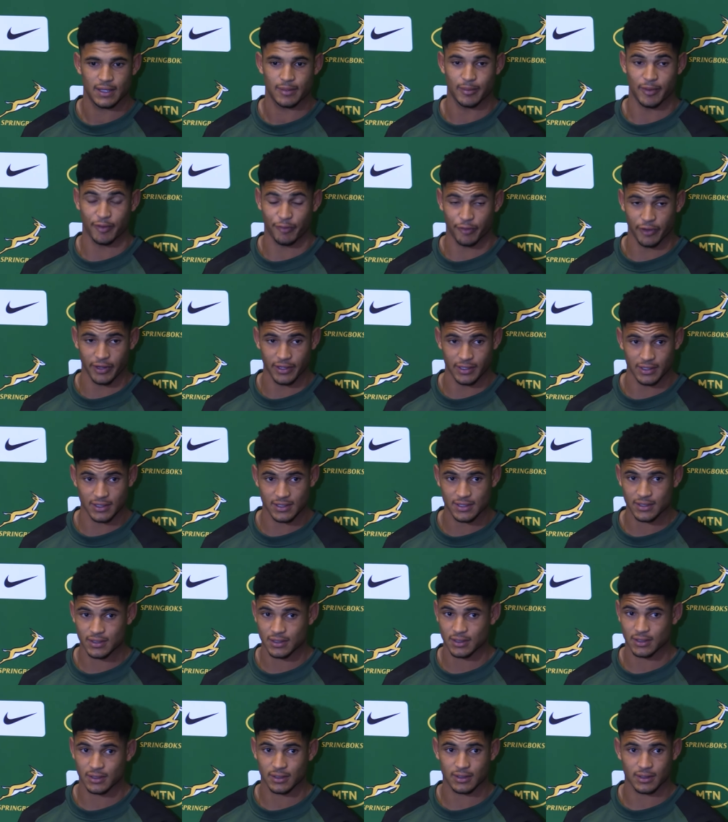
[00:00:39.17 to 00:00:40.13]
my
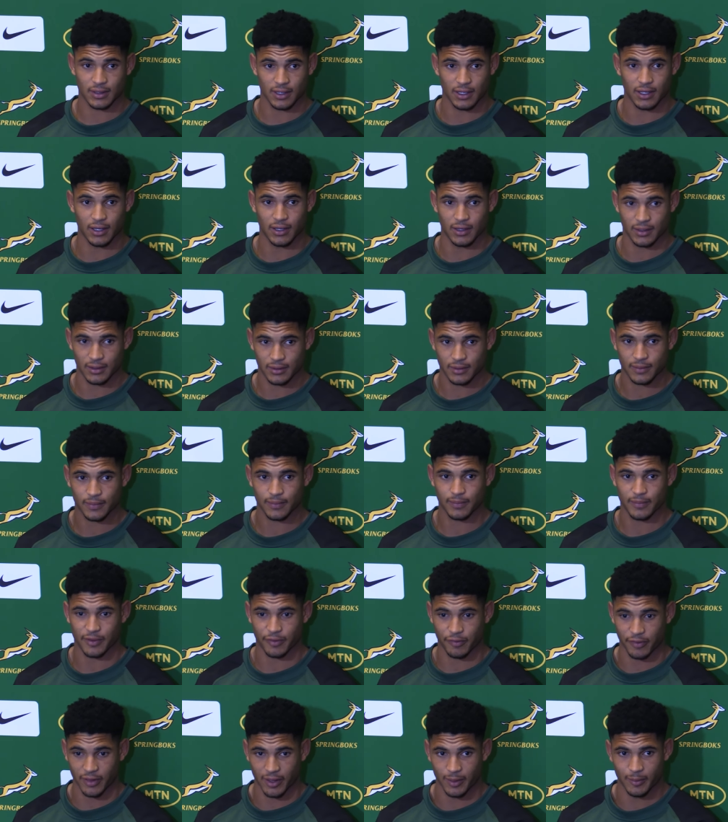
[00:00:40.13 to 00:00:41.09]
friends,
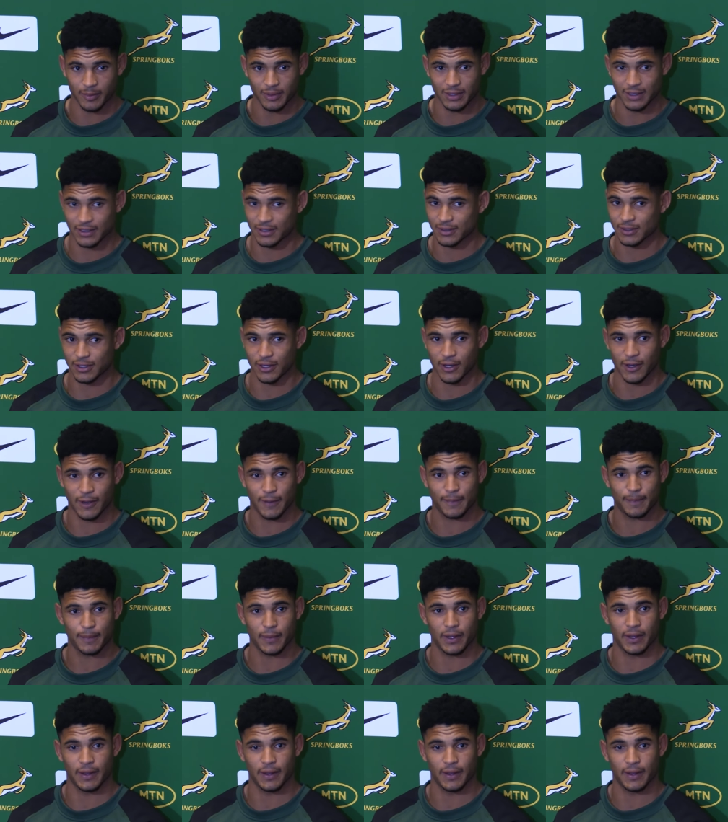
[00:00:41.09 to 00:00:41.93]
my family, yeah,